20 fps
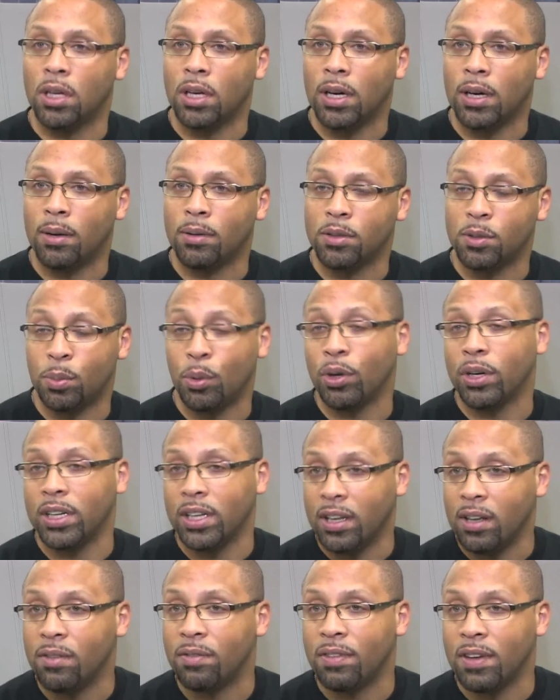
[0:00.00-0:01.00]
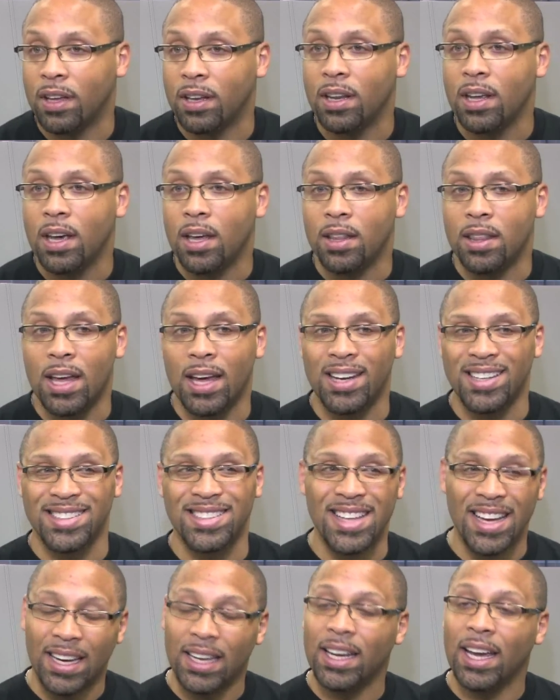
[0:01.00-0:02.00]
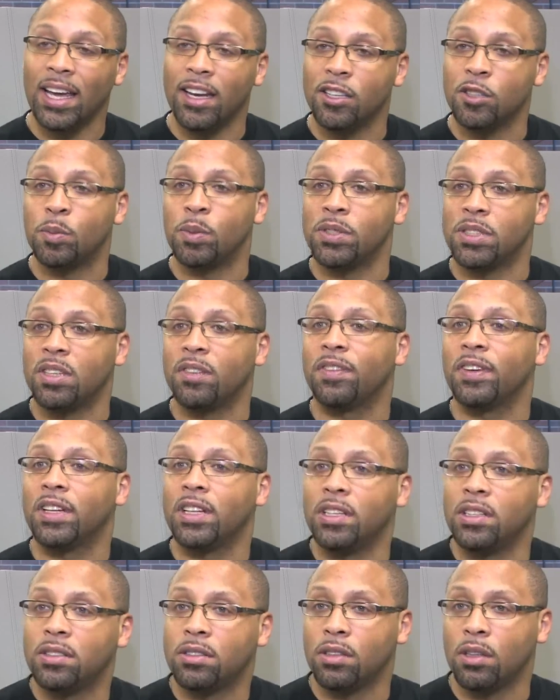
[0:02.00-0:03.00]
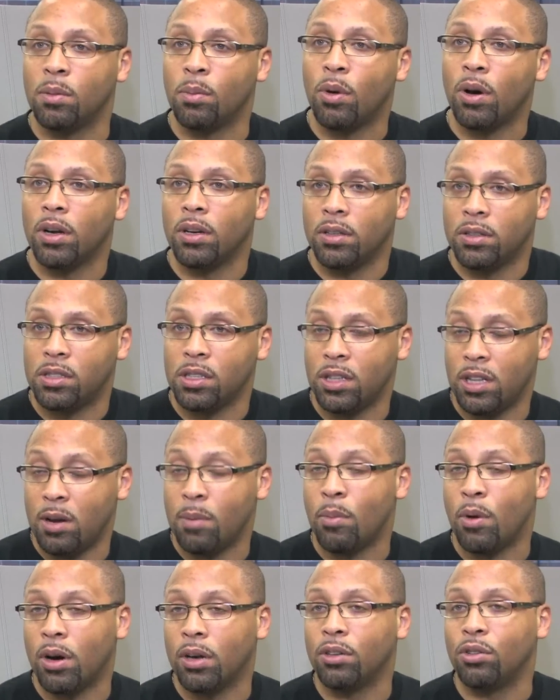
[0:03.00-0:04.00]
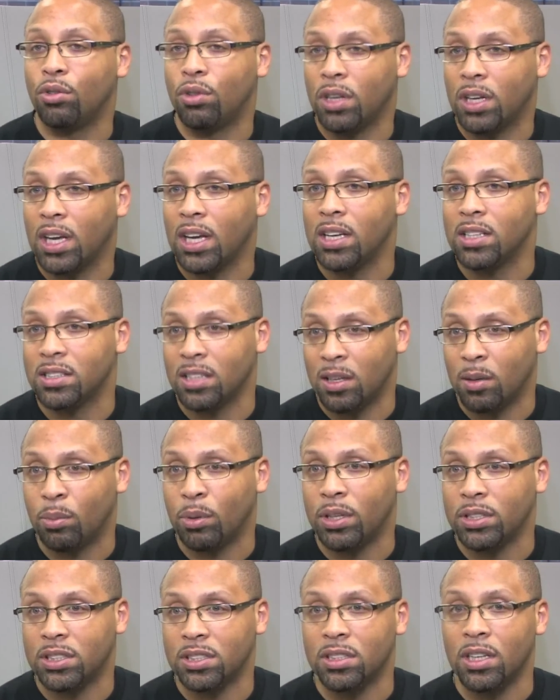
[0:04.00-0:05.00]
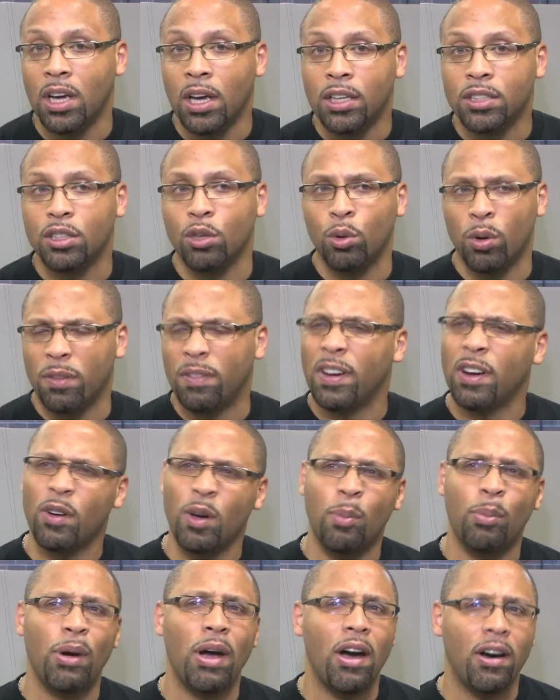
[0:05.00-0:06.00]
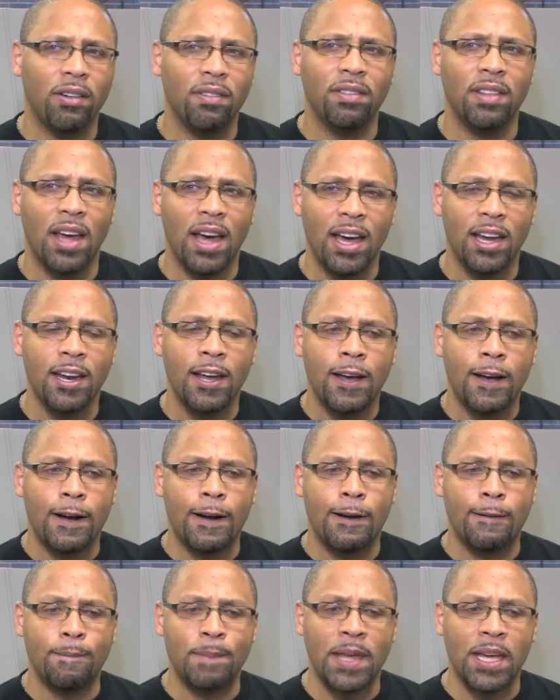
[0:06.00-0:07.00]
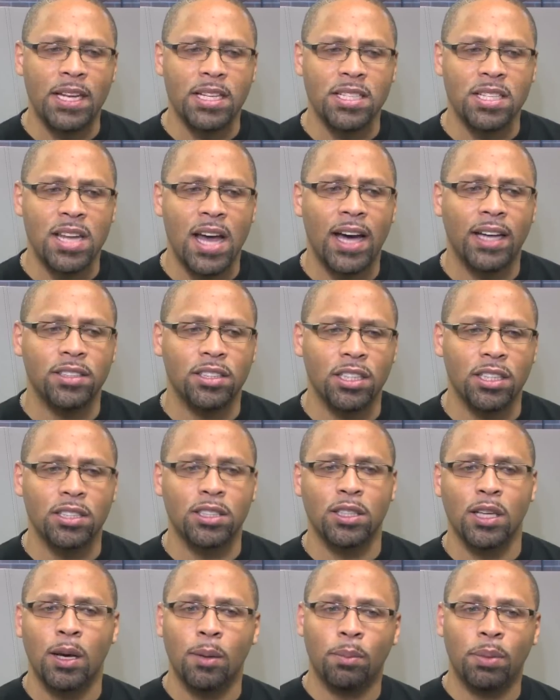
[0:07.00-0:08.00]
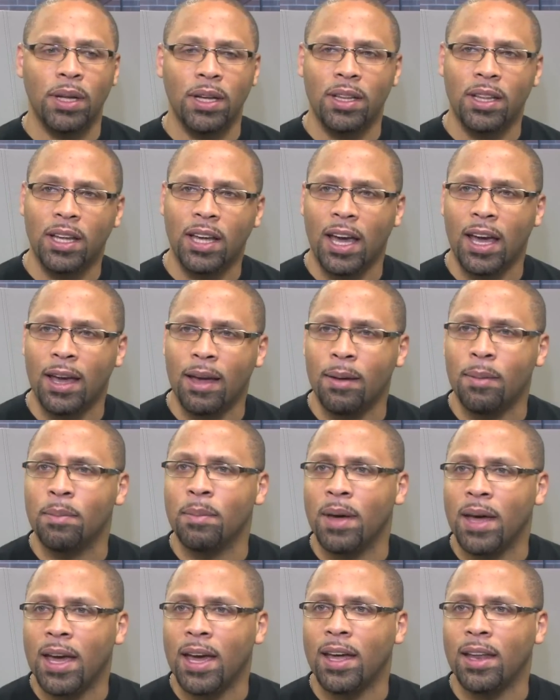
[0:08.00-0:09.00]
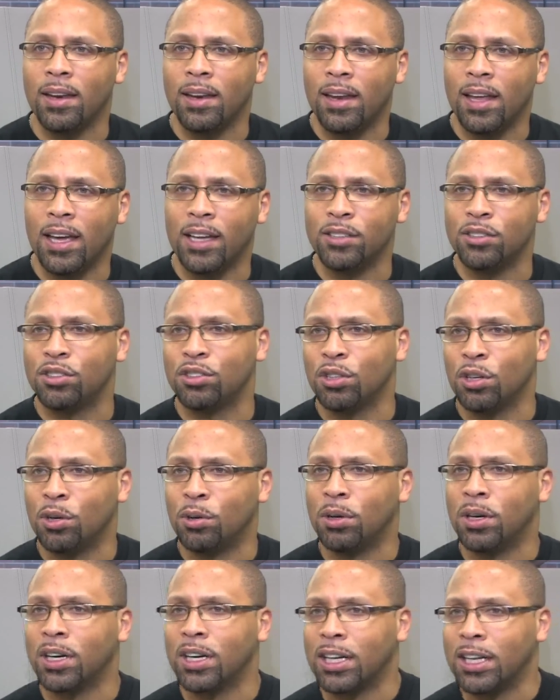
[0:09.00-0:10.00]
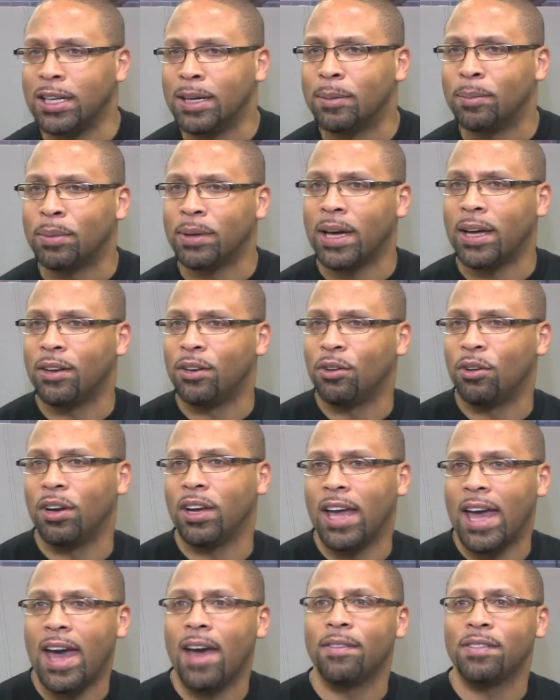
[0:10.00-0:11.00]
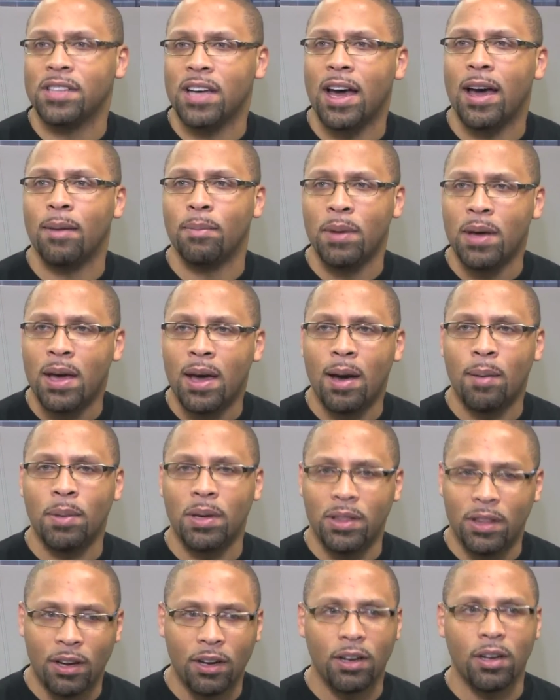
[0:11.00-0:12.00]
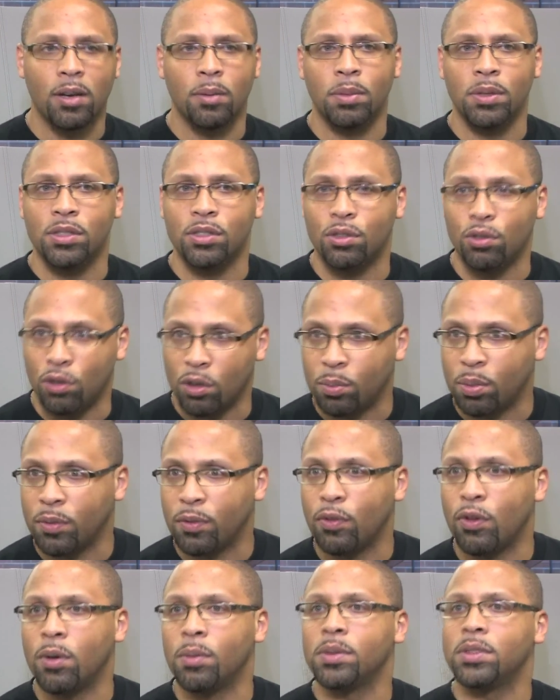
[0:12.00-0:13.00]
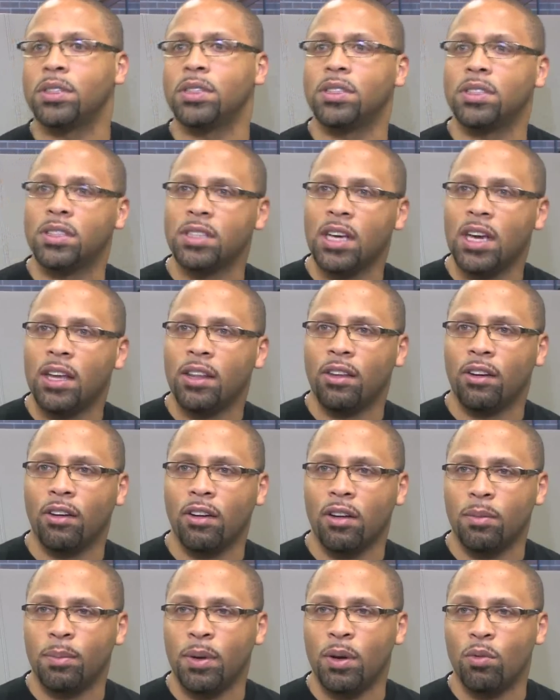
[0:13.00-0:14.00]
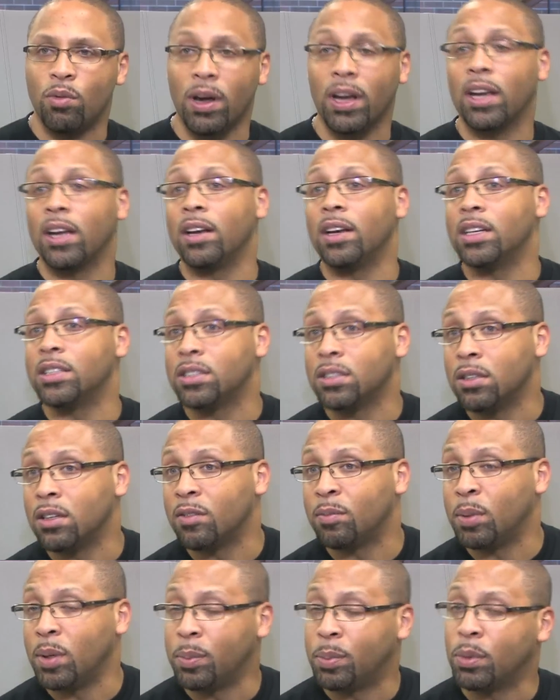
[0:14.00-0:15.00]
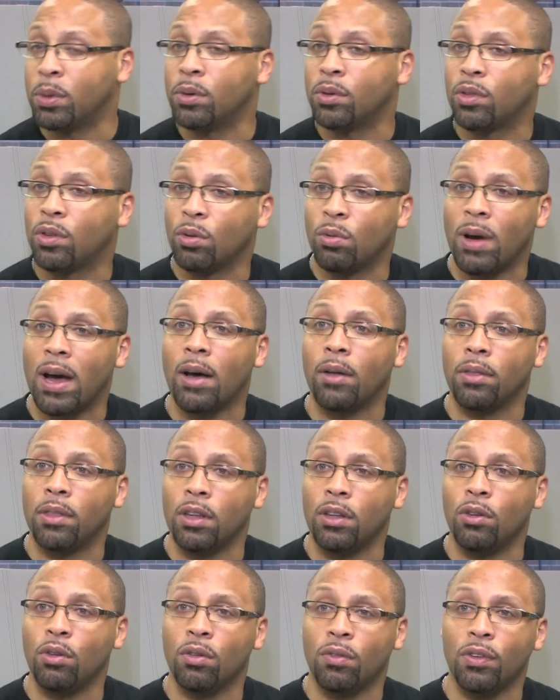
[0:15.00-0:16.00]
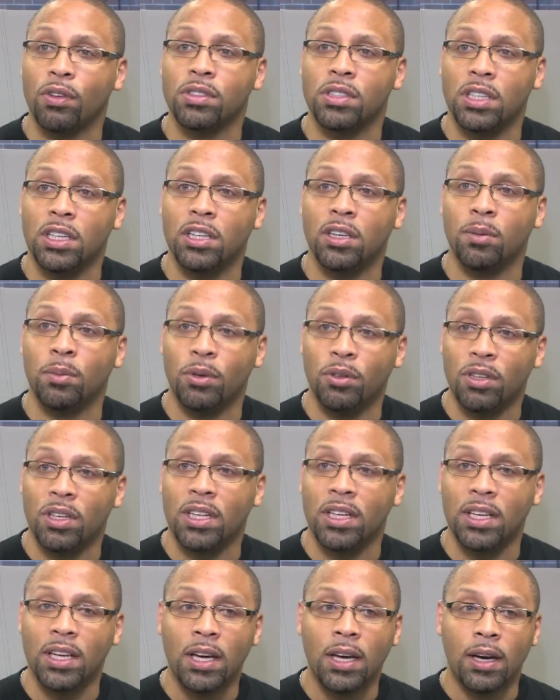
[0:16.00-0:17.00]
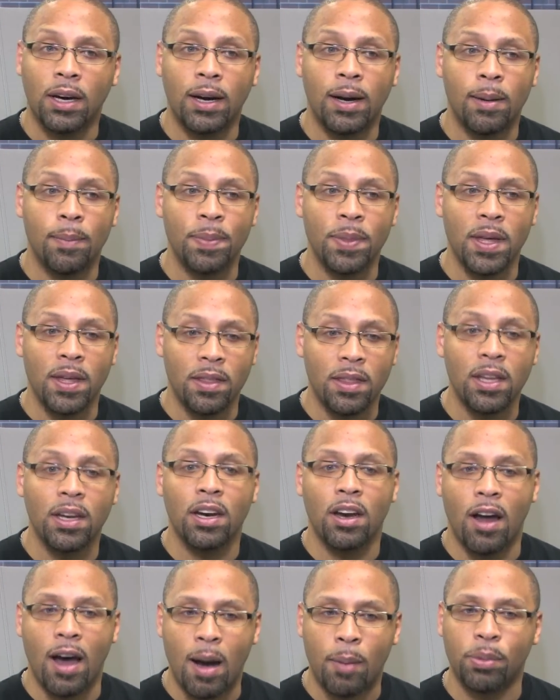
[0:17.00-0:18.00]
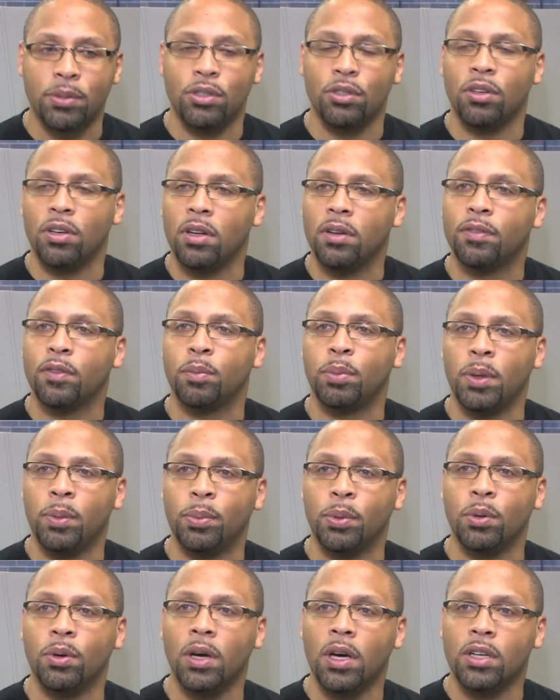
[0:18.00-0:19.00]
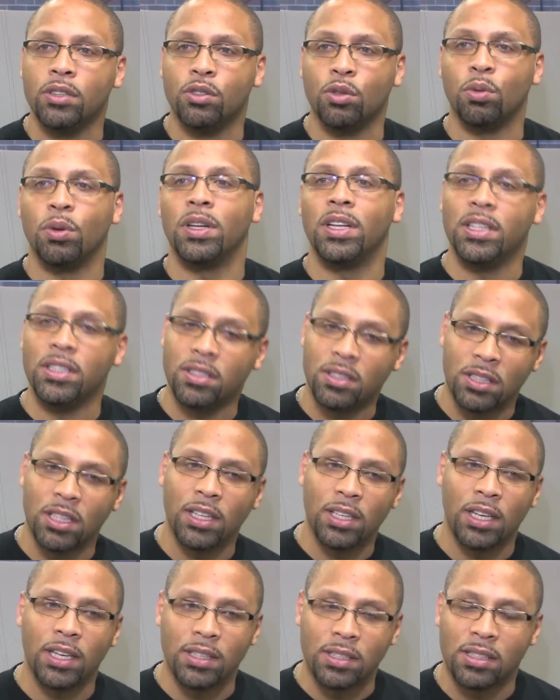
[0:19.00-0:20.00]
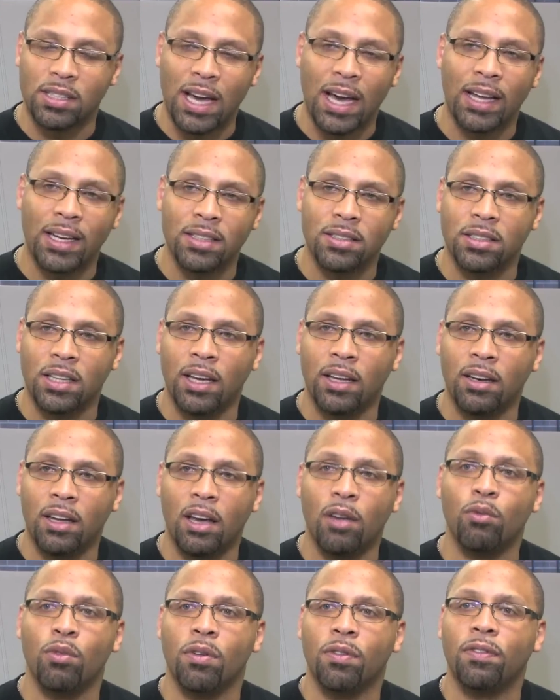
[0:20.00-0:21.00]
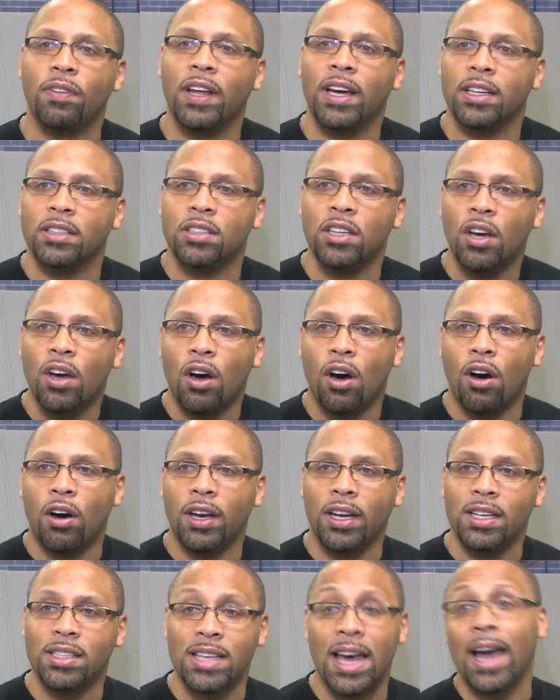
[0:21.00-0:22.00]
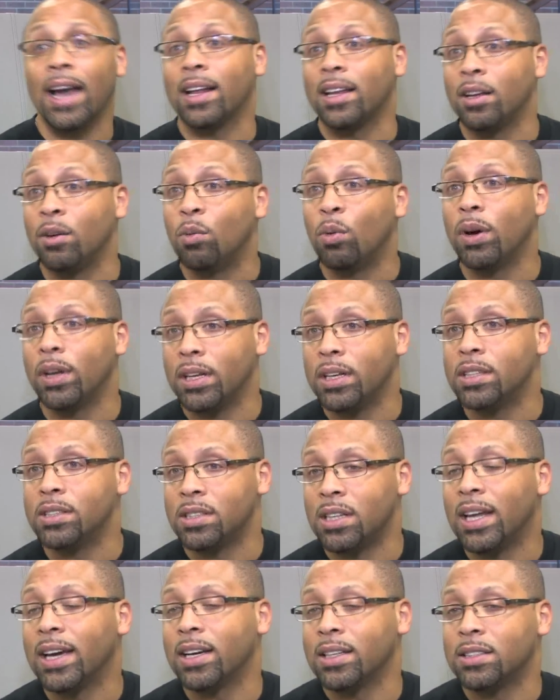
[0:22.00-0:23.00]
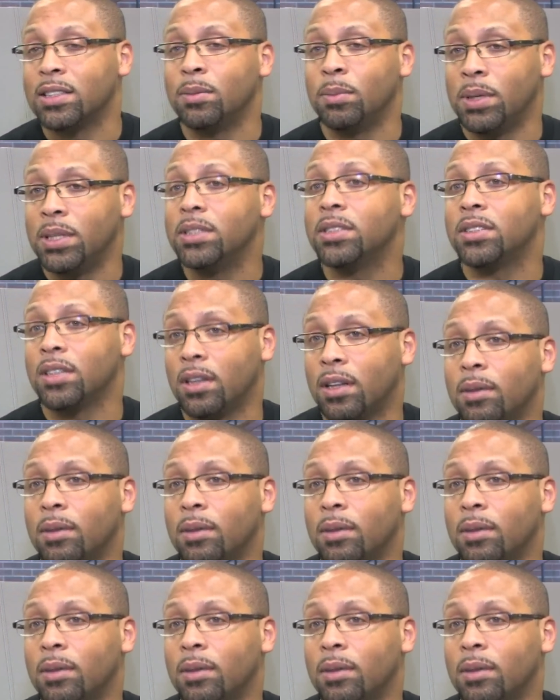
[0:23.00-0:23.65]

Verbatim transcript: uh, sporting event that is dedicated specifically to, the Martin, to their Martin Luther King celebration. So we're very proud of that. Um, and it's not just play the game and, and show a clip at, during halftime. I mean, there are going to be student performances, there are going to be recognition of people throughout the university community, um, and then an opportunity for people to really sit in silence and, and reflect on exactly what his legacy legacy means to